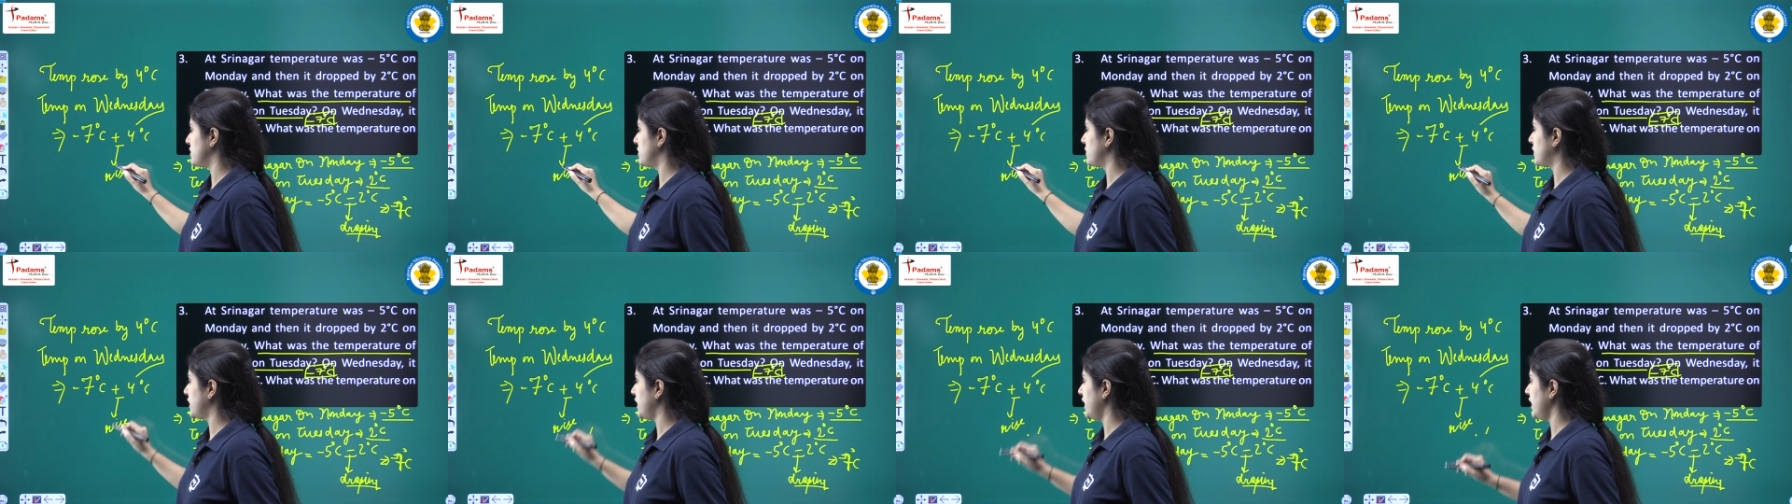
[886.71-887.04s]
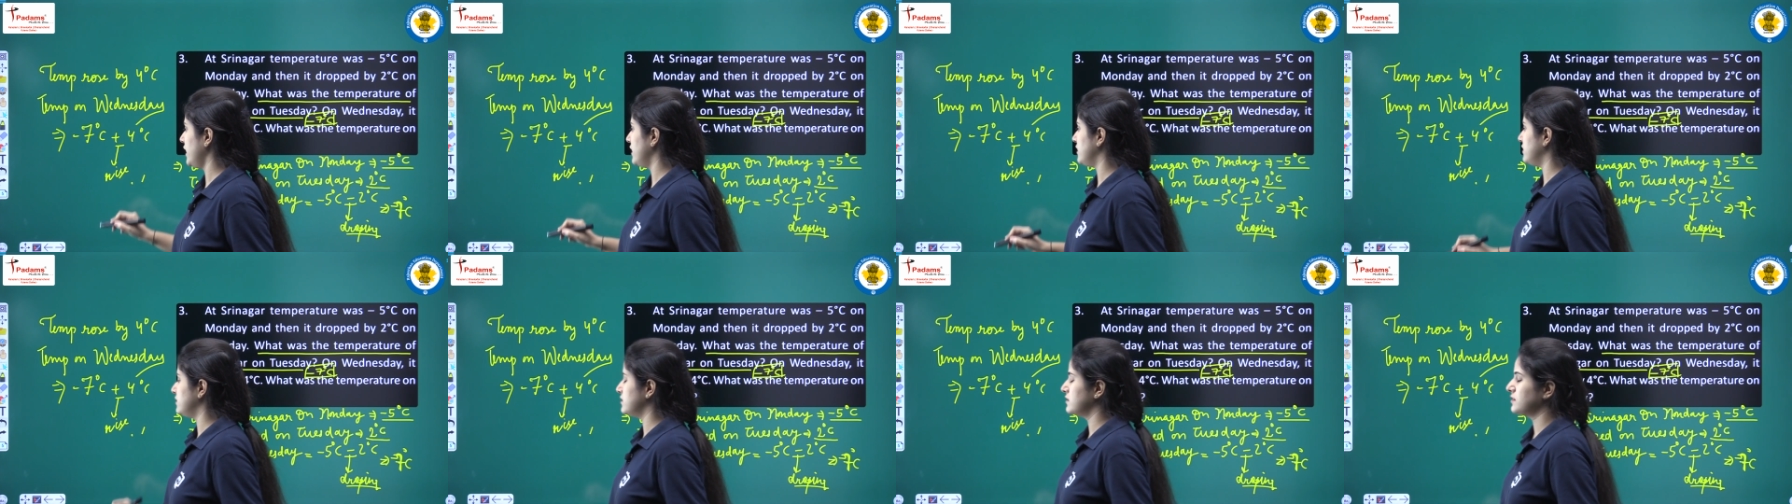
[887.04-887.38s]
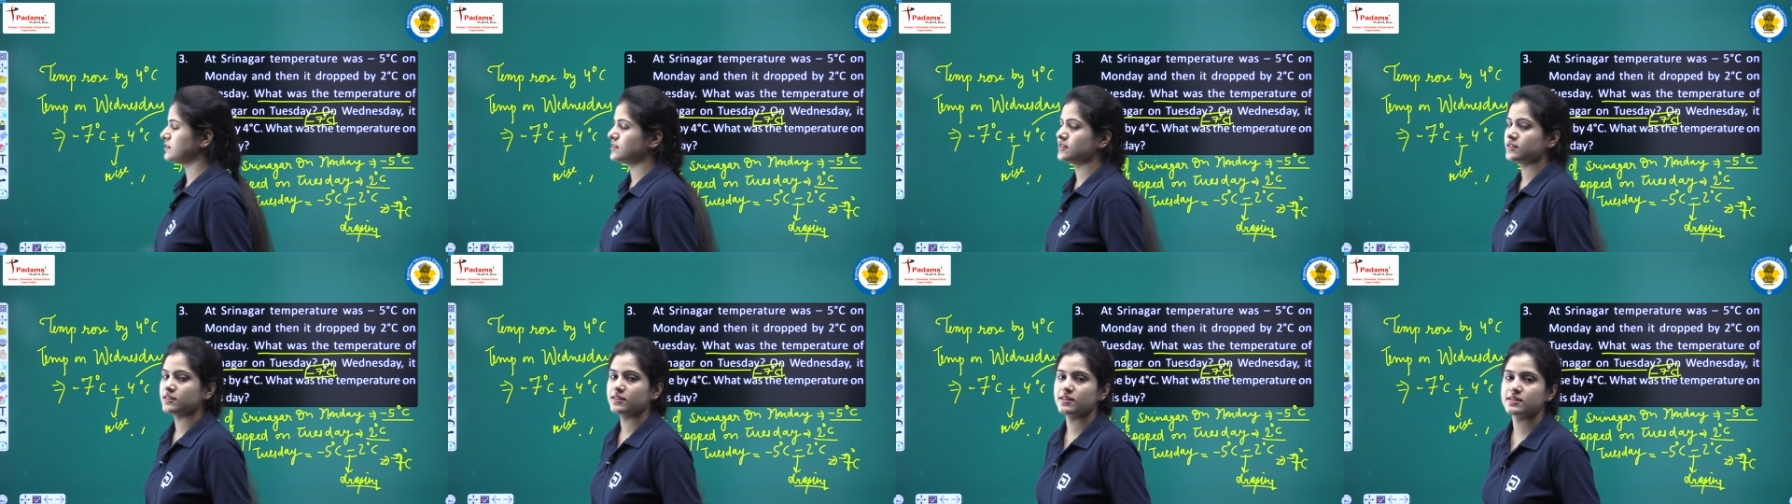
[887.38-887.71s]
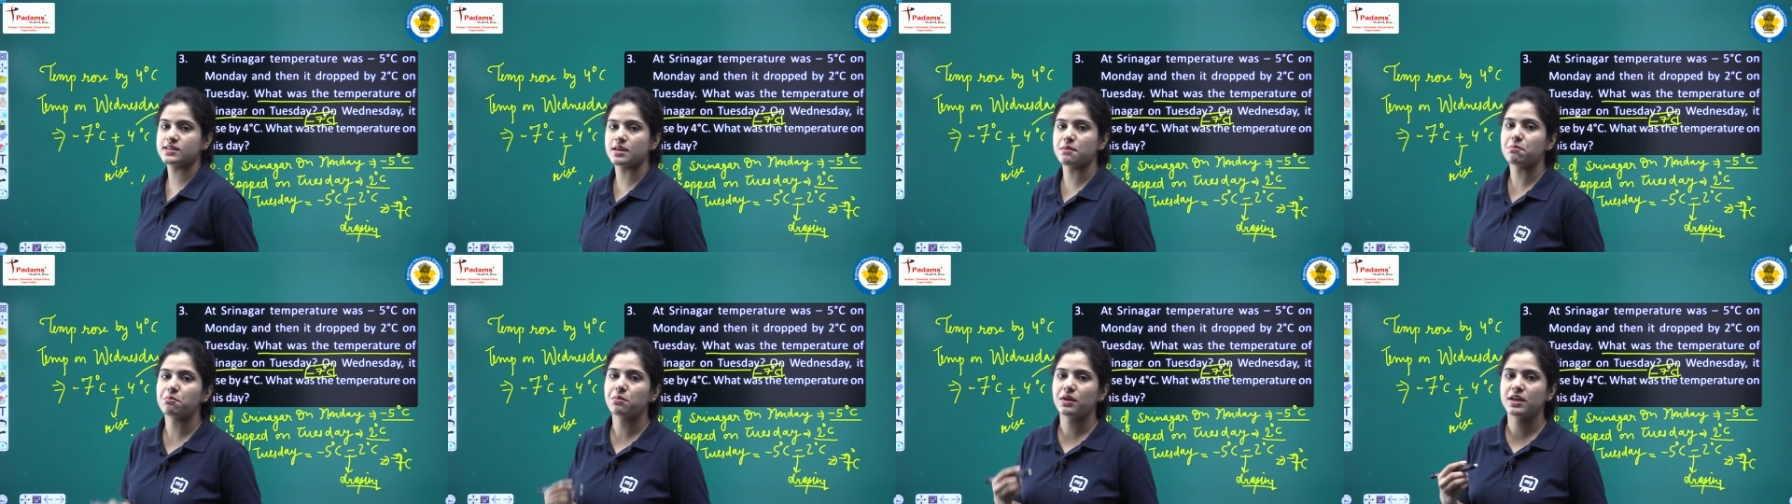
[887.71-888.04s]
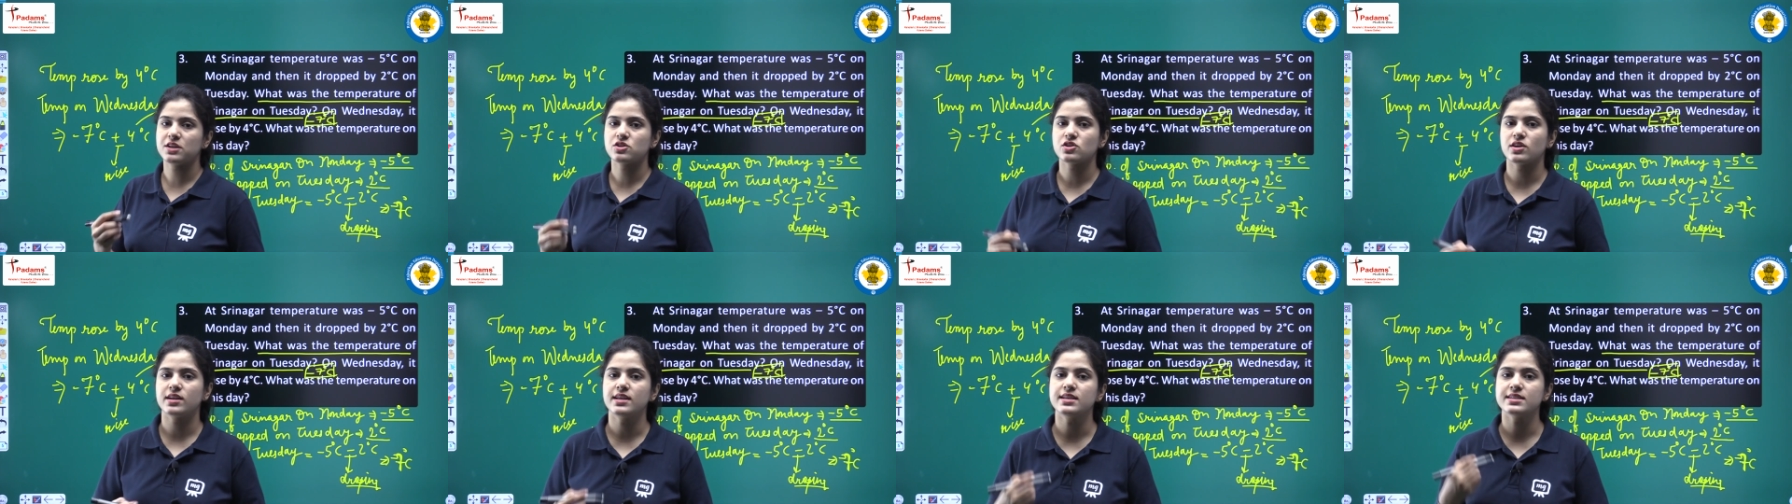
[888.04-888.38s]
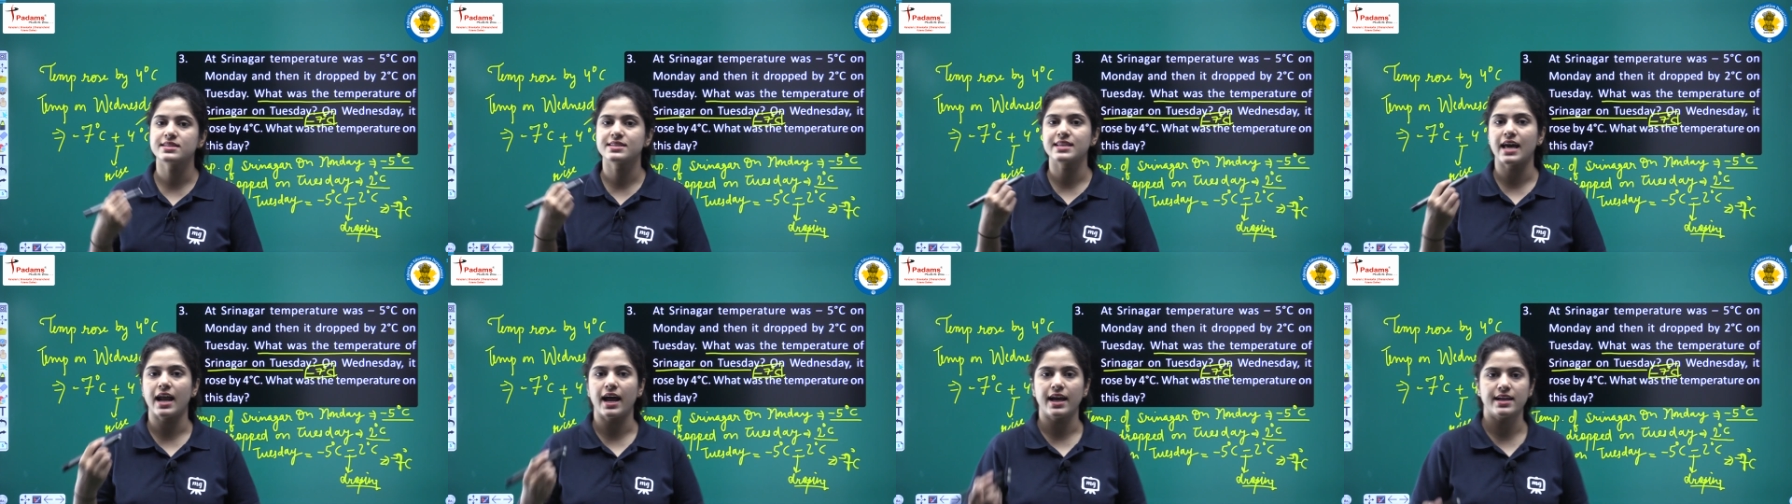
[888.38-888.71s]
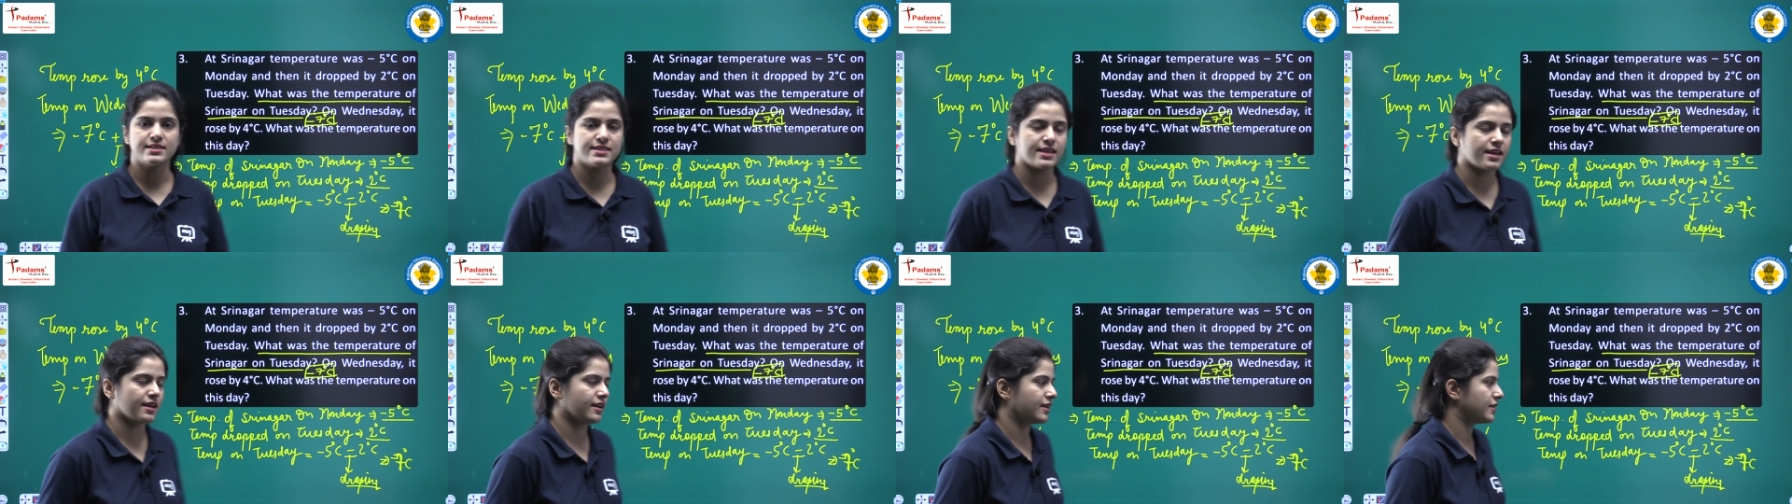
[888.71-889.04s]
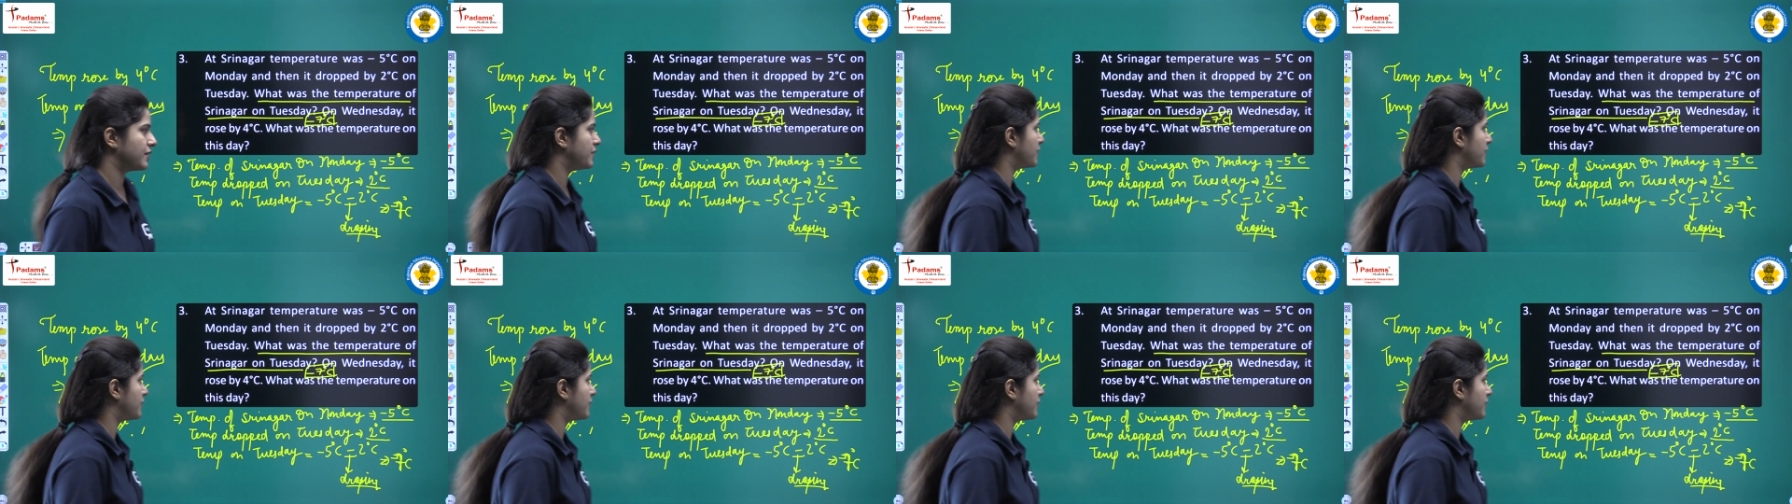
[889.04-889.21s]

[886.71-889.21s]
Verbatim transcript: okay. The temperature is rising,